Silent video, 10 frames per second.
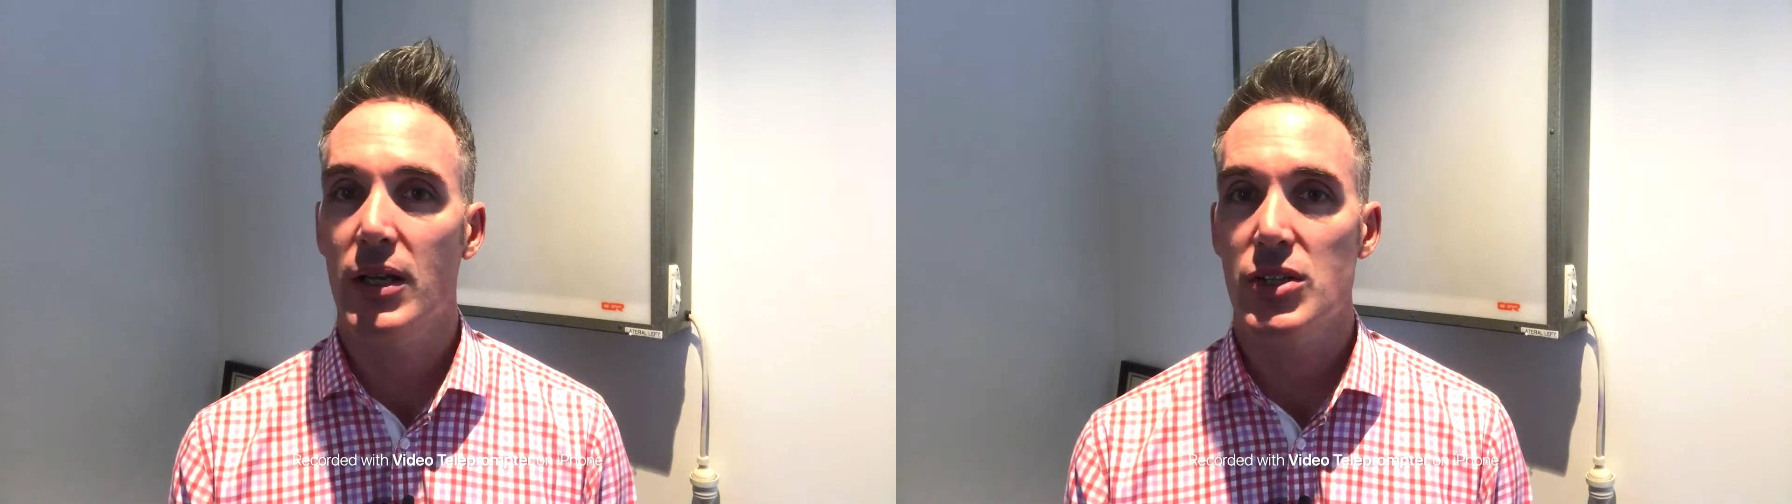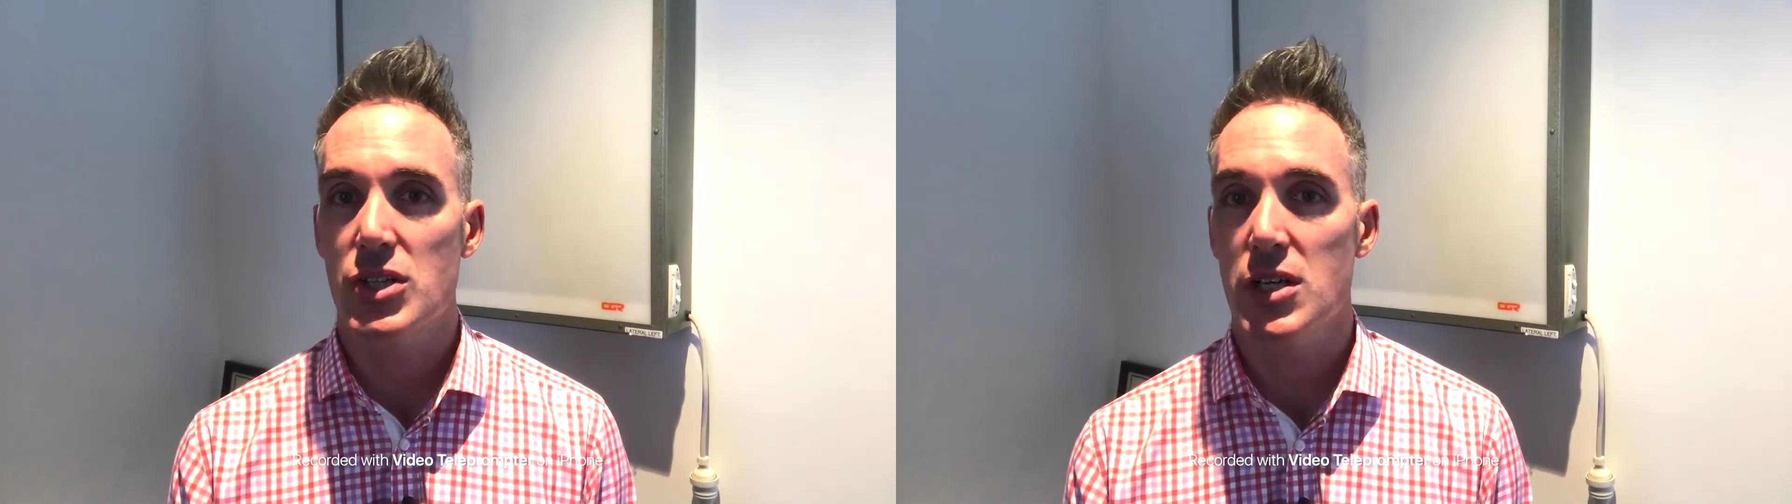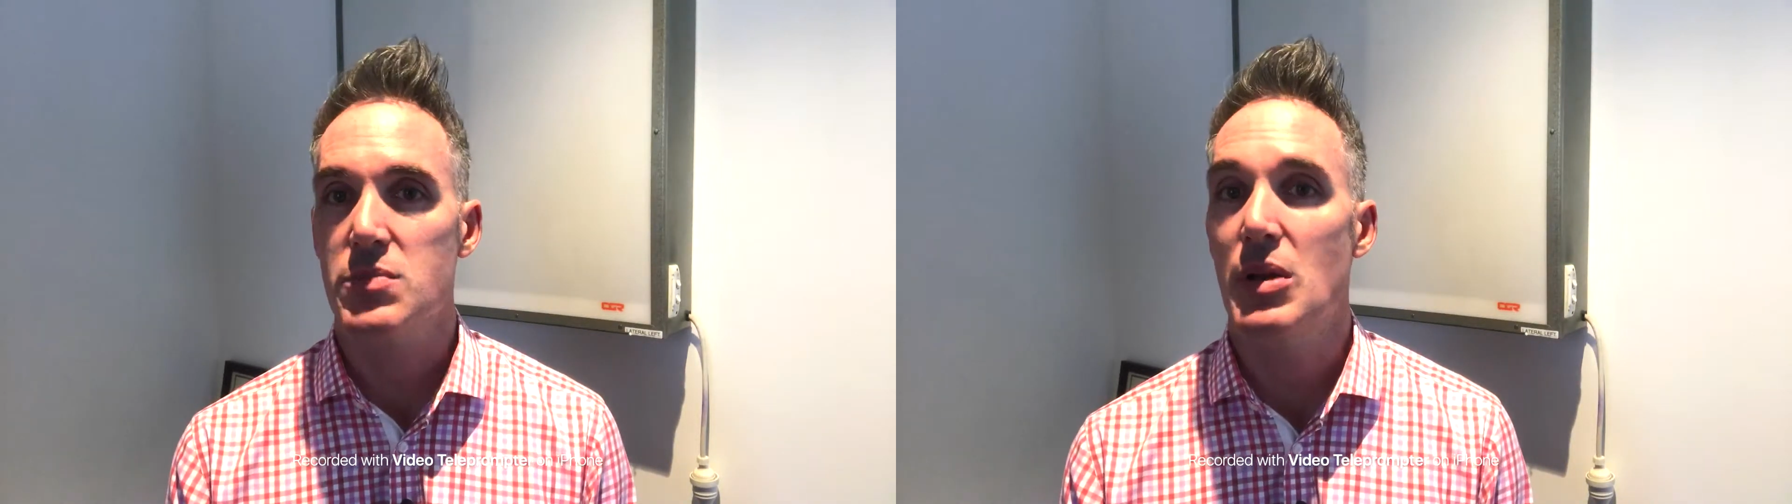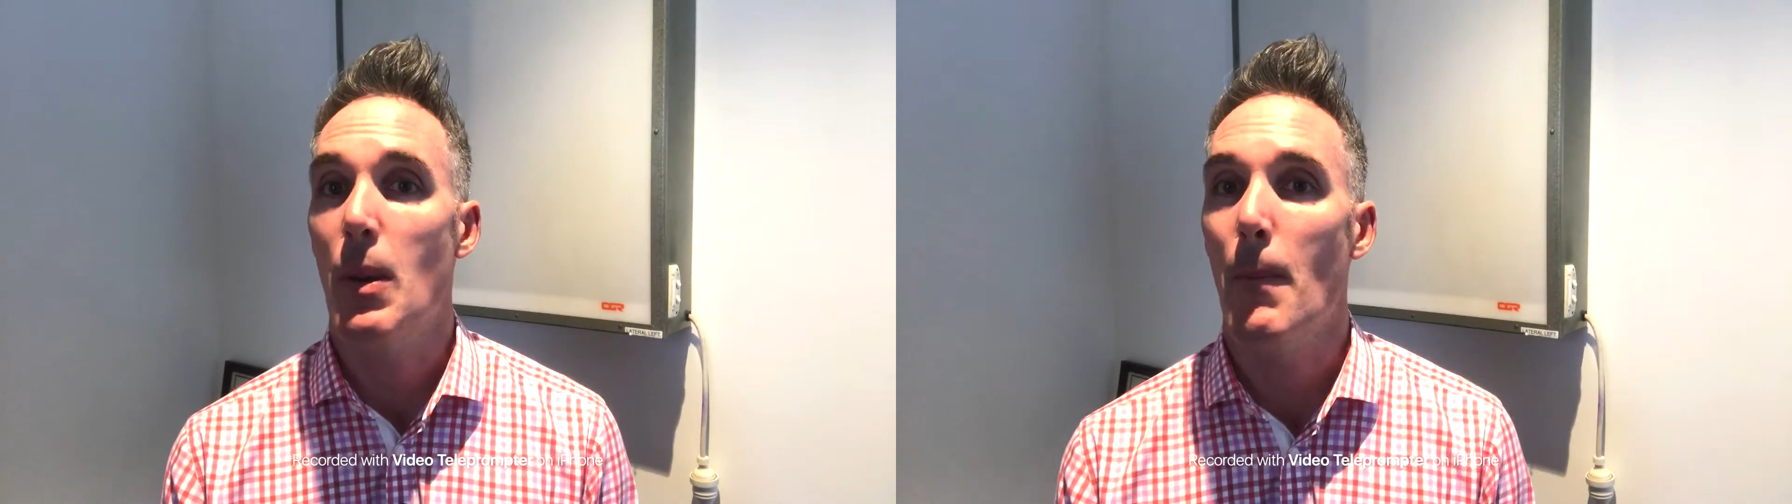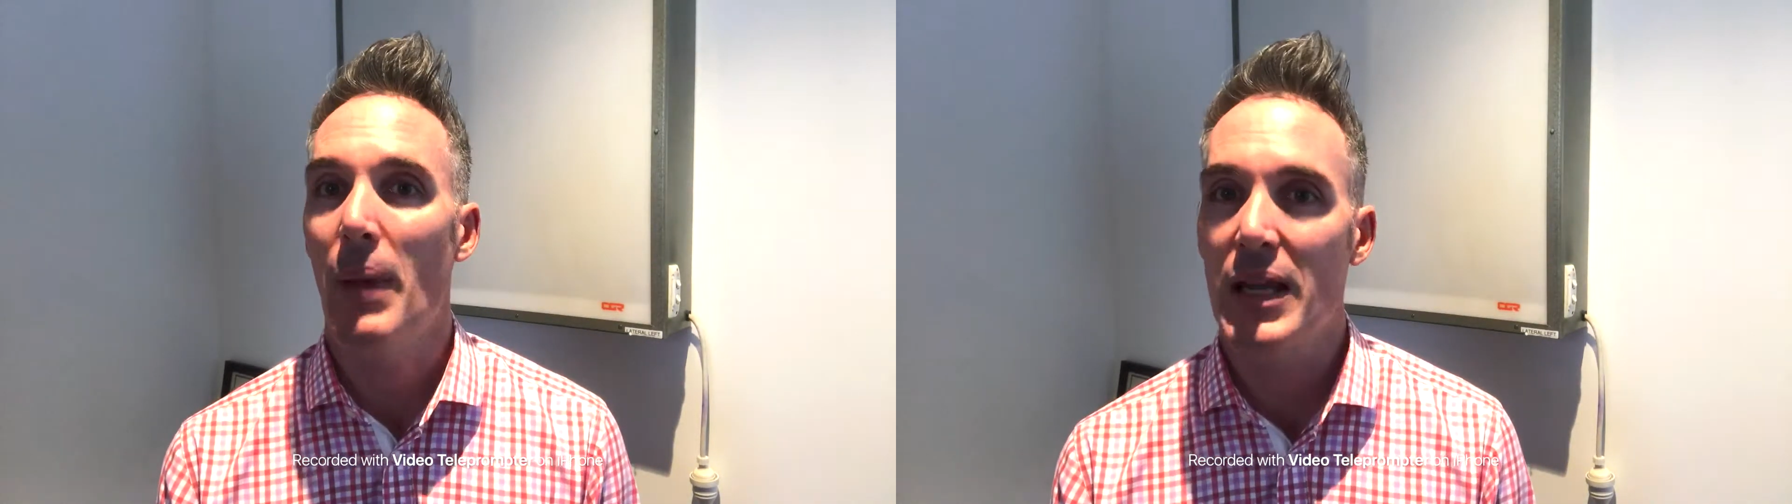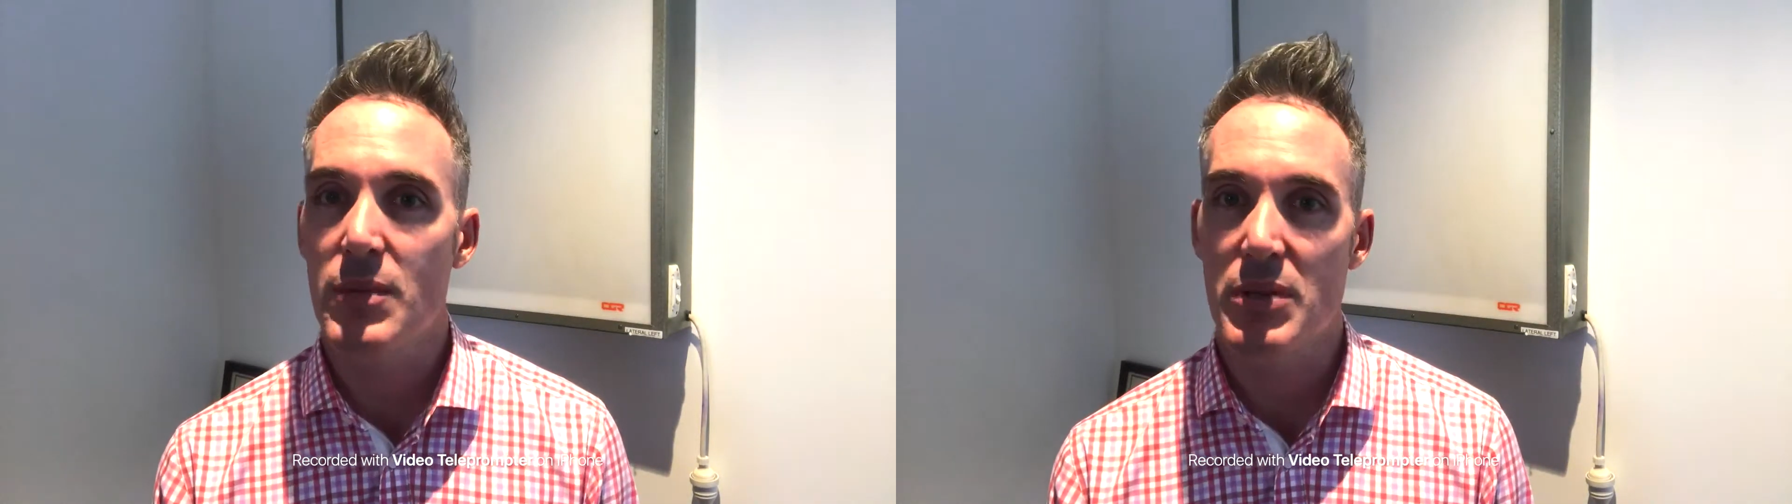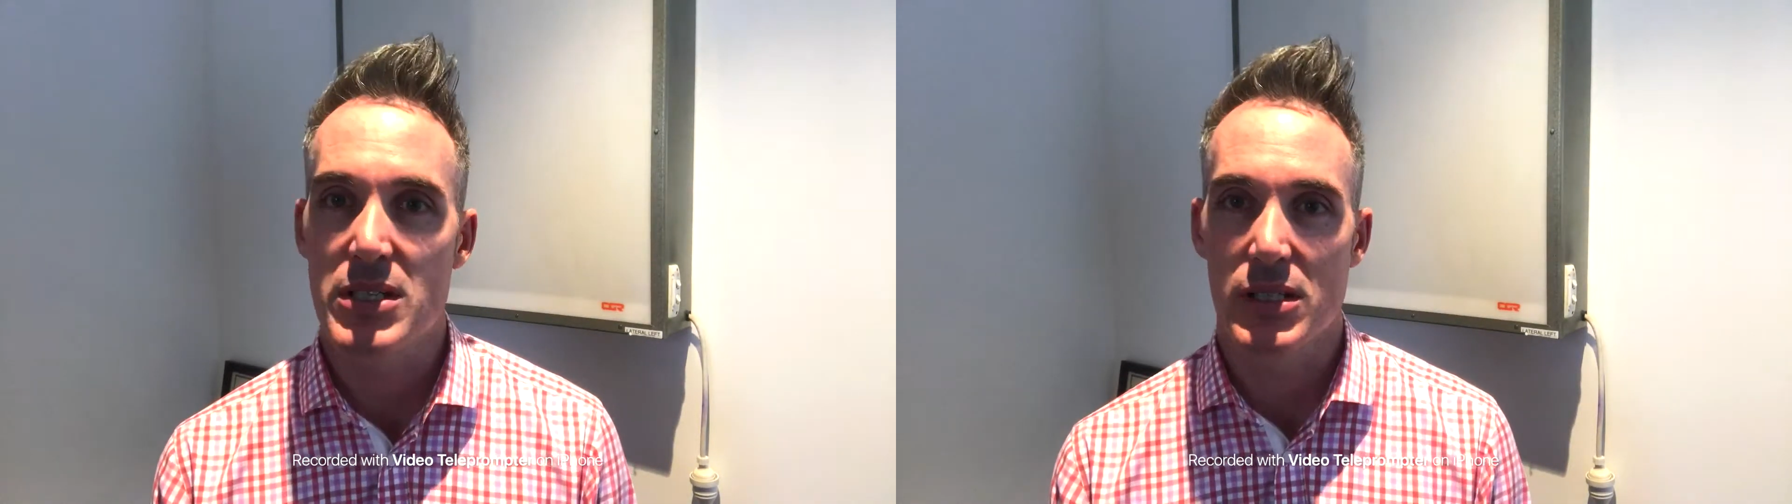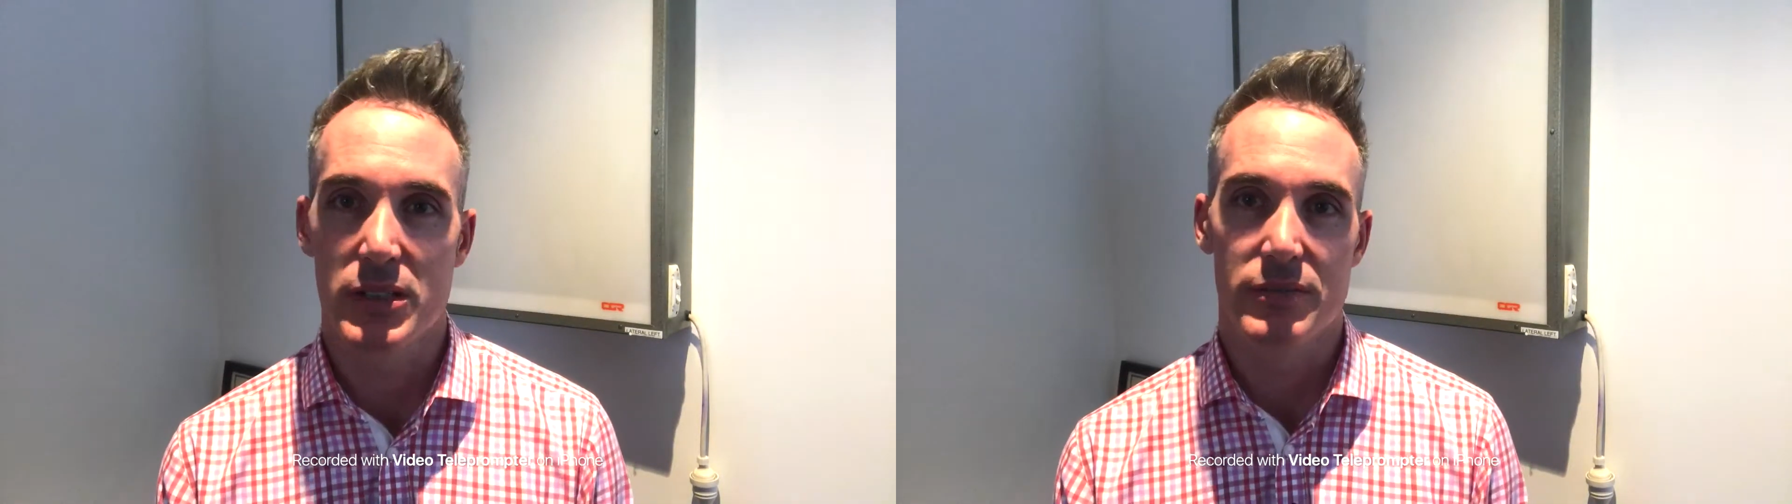adjustment may be
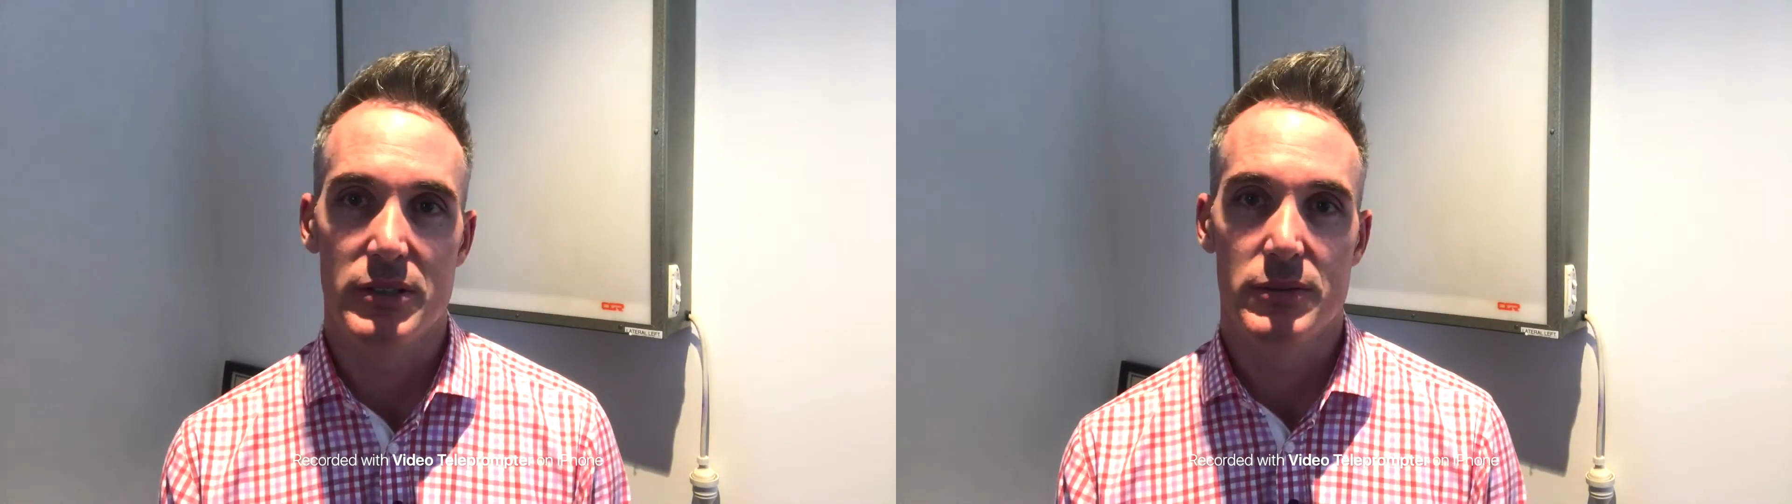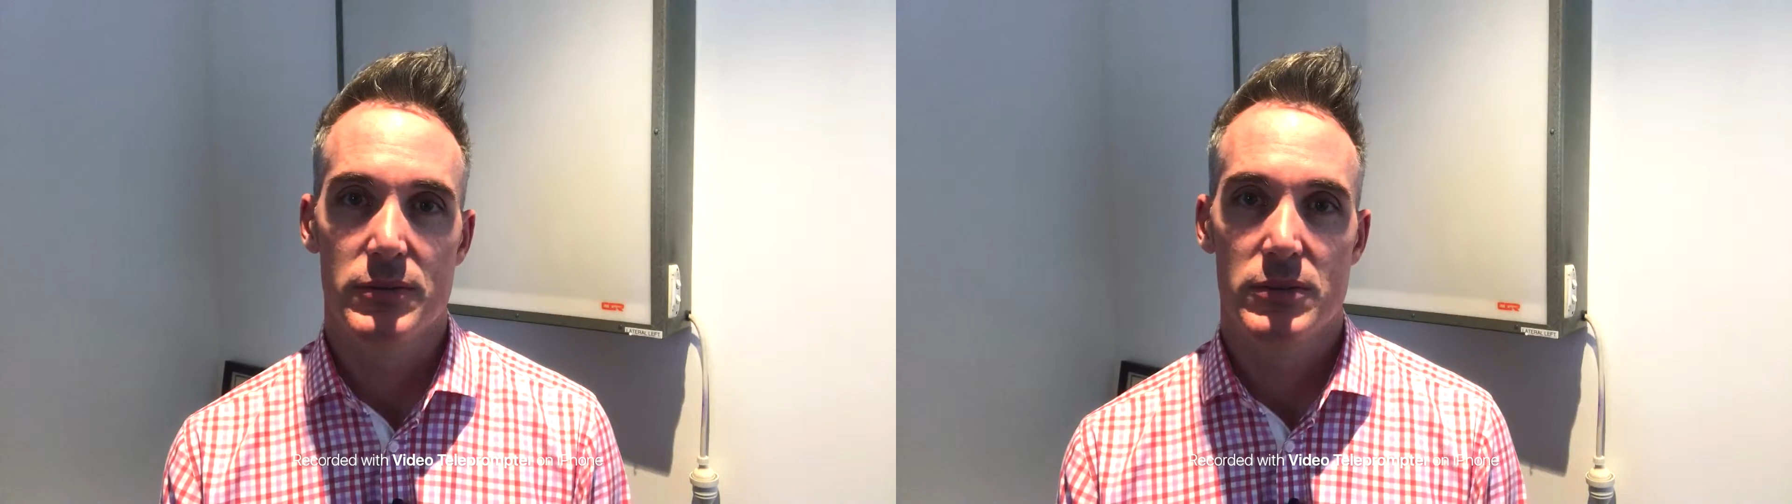delivered.